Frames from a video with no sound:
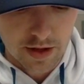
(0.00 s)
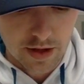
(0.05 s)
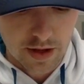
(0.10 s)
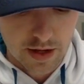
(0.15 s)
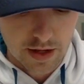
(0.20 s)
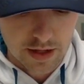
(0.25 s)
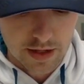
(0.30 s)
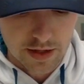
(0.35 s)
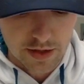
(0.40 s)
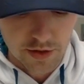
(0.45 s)

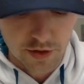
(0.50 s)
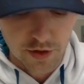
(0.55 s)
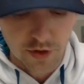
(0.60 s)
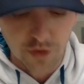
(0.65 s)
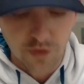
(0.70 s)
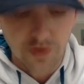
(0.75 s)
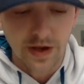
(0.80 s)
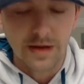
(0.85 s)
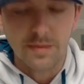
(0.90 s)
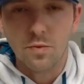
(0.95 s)
until
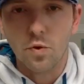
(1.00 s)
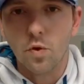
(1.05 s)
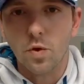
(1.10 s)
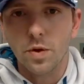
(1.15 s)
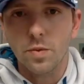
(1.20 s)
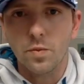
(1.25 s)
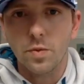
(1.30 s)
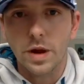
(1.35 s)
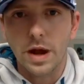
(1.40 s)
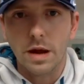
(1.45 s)
Tuesday
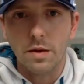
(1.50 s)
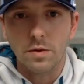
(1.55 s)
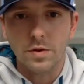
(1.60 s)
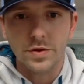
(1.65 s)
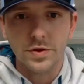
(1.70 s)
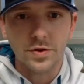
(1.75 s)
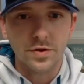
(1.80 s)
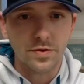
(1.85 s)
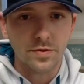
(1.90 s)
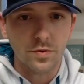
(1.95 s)
morning when I
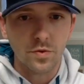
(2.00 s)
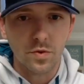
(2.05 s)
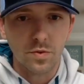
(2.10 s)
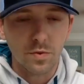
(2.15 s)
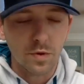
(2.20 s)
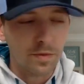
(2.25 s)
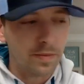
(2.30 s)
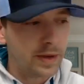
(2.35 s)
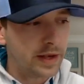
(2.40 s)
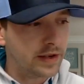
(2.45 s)
resume
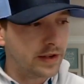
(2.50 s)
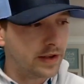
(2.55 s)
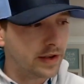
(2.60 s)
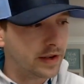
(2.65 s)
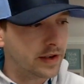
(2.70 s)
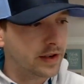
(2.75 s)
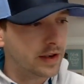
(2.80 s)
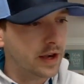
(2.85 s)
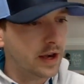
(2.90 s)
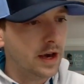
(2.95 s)
normal
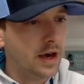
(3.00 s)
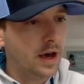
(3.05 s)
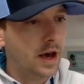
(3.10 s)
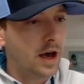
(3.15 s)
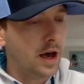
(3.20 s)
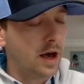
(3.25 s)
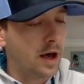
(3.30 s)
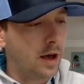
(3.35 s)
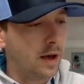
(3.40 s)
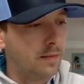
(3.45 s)
business.
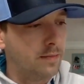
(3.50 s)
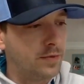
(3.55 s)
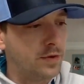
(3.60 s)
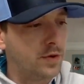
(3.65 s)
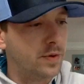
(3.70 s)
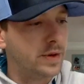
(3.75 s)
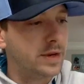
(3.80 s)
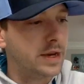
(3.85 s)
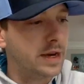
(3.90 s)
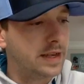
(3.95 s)
Um,
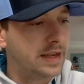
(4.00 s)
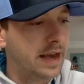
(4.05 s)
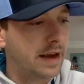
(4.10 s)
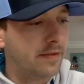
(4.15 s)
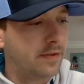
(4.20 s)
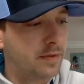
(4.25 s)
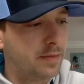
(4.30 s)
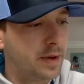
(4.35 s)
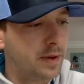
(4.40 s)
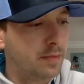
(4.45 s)
so it does
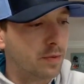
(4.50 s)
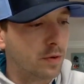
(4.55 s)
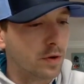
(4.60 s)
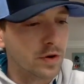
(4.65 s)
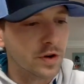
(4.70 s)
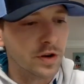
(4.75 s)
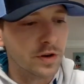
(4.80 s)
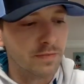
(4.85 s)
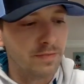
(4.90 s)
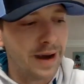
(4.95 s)
have to be
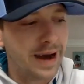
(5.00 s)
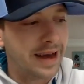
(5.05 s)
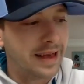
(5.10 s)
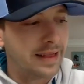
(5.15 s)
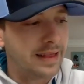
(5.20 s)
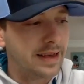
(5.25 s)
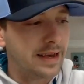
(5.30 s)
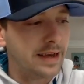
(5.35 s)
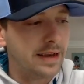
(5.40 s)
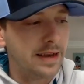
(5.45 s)
purchased by
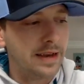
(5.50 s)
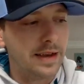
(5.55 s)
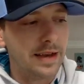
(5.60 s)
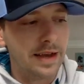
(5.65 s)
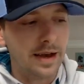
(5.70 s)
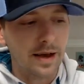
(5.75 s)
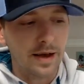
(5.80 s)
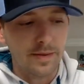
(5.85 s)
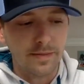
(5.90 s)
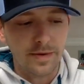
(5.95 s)
then.
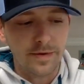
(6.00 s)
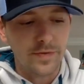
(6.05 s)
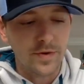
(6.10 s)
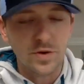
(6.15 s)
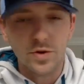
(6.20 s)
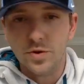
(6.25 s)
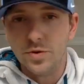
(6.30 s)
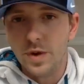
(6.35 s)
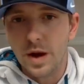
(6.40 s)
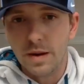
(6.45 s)
Um, if
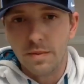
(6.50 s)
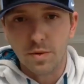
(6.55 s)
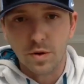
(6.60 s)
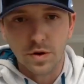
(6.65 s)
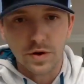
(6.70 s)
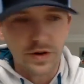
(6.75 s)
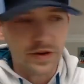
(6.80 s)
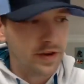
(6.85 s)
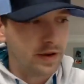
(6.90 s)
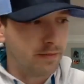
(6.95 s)
you do not
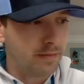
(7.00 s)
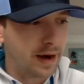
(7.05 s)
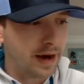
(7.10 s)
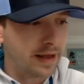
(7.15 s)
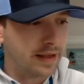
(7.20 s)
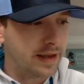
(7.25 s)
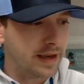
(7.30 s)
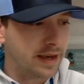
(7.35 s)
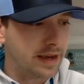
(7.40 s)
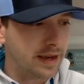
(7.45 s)
purchase it
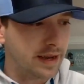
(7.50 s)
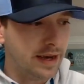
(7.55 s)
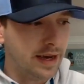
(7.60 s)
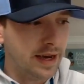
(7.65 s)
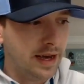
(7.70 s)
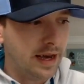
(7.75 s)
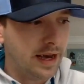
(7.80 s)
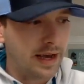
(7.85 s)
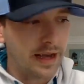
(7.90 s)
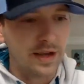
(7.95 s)
by then,
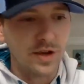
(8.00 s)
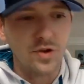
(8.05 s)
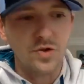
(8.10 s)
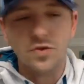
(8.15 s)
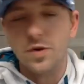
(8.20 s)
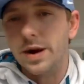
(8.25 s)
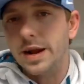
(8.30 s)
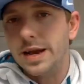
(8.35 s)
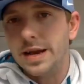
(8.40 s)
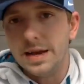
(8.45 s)
and you
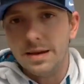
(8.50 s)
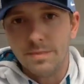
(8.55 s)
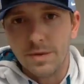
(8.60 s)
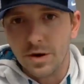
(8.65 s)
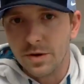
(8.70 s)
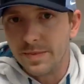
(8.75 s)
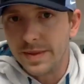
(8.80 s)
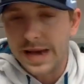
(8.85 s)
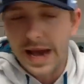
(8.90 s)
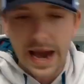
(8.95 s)
try to
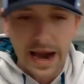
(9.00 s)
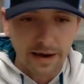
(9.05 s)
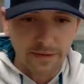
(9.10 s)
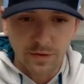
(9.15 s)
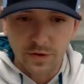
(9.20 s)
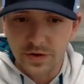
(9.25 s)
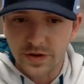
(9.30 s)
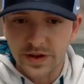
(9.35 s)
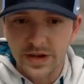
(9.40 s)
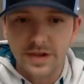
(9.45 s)
email me
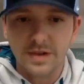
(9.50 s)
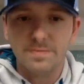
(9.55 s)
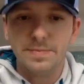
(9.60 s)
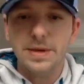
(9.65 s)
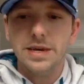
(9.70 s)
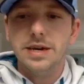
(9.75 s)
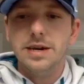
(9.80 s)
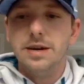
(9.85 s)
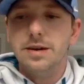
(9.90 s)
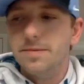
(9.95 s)
after 6
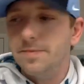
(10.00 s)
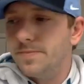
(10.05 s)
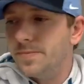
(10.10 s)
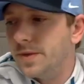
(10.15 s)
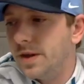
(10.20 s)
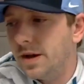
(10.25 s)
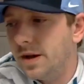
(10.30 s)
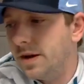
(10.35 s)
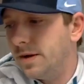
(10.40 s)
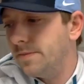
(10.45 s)

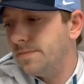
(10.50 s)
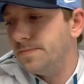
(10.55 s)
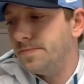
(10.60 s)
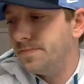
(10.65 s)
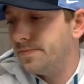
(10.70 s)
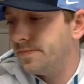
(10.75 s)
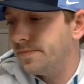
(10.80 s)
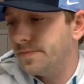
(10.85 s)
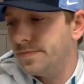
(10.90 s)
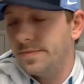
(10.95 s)
p.m., um,
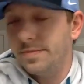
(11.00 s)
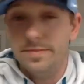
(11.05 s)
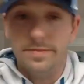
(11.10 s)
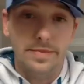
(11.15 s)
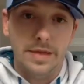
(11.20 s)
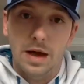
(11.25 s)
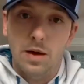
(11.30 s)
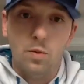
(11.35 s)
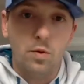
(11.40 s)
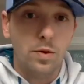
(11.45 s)

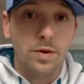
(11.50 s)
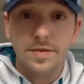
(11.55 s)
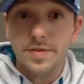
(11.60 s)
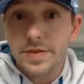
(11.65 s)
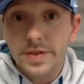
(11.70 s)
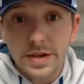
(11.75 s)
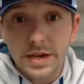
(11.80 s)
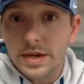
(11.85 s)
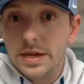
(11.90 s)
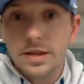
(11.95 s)
I won't
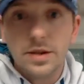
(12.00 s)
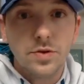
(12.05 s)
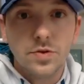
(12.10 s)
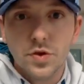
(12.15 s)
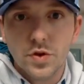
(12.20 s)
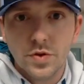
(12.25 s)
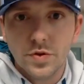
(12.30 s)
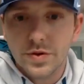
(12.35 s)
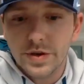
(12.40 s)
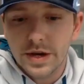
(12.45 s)
even see it till
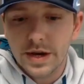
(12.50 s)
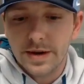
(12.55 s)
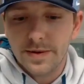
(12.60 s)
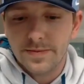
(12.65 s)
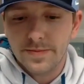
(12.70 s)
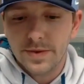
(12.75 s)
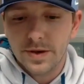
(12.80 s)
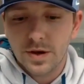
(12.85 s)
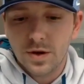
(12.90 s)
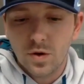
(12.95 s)
Tuesday
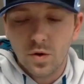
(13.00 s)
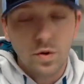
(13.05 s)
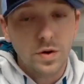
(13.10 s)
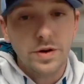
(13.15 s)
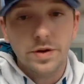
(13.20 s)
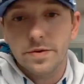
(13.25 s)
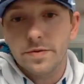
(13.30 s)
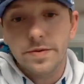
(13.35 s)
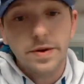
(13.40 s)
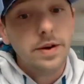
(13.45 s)
or
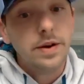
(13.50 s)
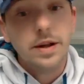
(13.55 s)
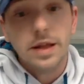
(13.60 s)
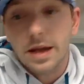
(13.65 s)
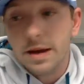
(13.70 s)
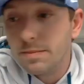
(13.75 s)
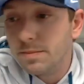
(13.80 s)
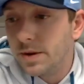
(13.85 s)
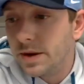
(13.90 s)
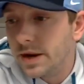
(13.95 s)
till very
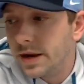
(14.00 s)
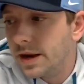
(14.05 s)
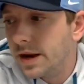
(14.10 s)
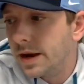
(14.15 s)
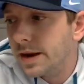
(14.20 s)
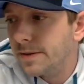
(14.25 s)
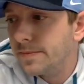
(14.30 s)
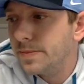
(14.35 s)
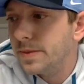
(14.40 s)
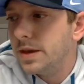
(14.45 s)
late Monday
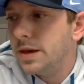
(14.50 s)
night.